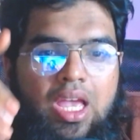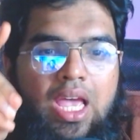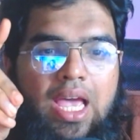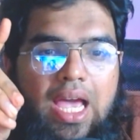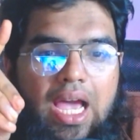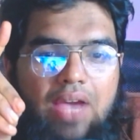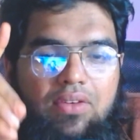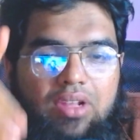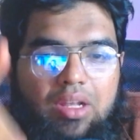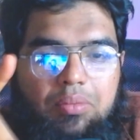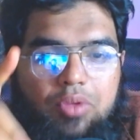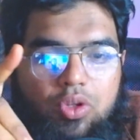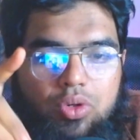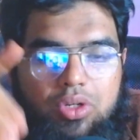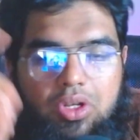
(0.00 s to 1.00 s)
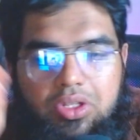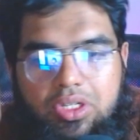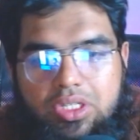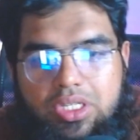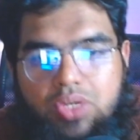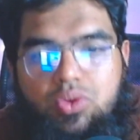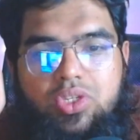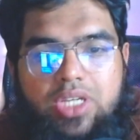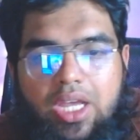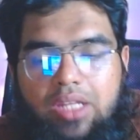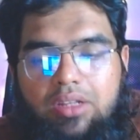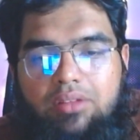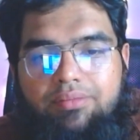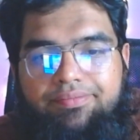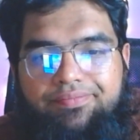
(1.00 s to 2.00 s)
I will upload on the new channel,
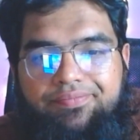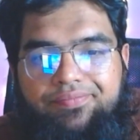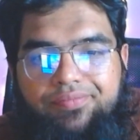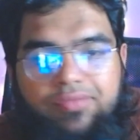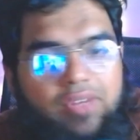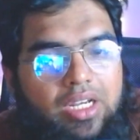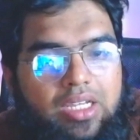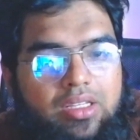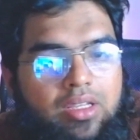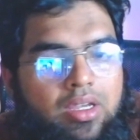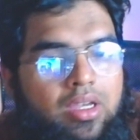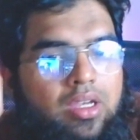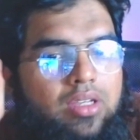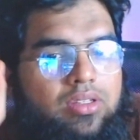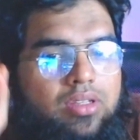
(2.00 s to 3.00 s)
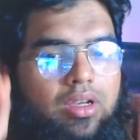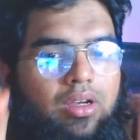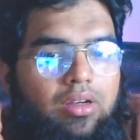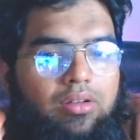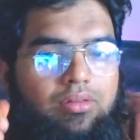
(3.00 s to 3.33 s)
right? So